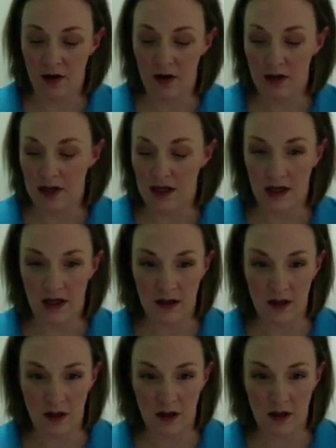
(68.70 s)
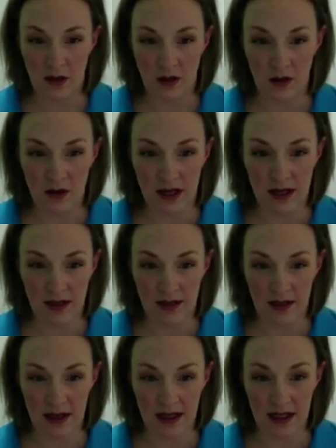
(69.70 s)
and then scroll down
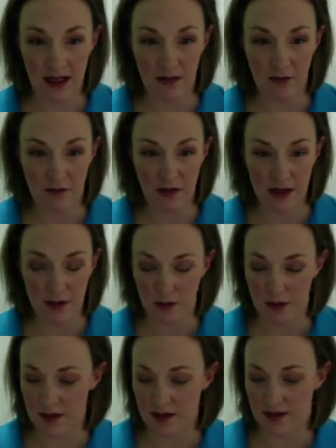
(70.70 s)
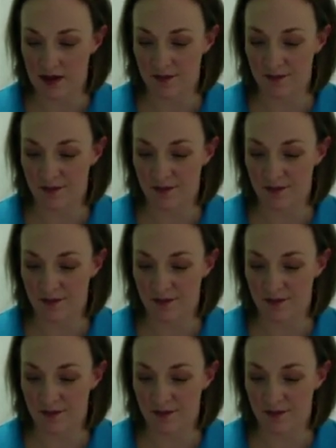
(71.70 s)
and hit resources.